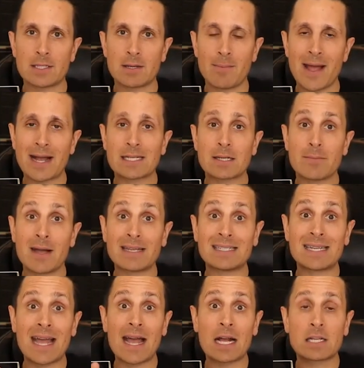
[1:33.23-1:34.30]
To maximize
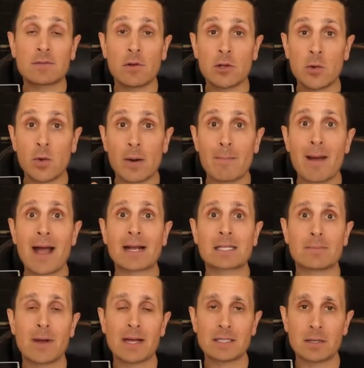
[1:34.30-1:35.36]
tax flow, you want to
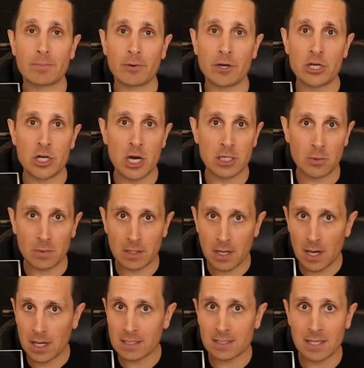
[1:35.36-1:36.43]
maximize depreciation with
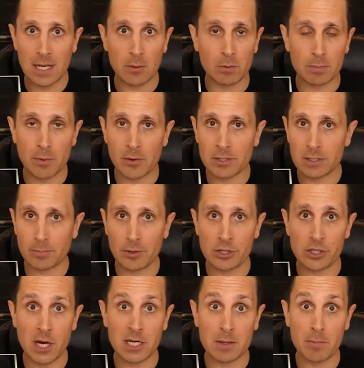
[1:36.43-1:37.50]
cost seg, with bonus
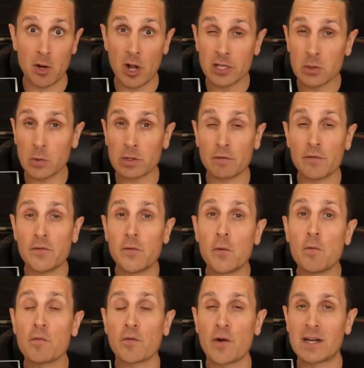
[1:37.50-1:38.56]
depreciation, but also with the
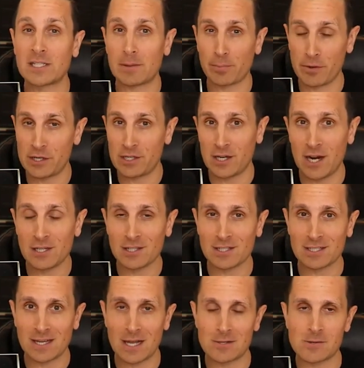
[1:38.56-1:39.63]
full fresh depreciation
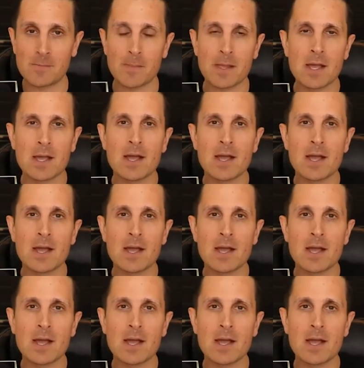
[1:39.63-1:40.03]
schedule.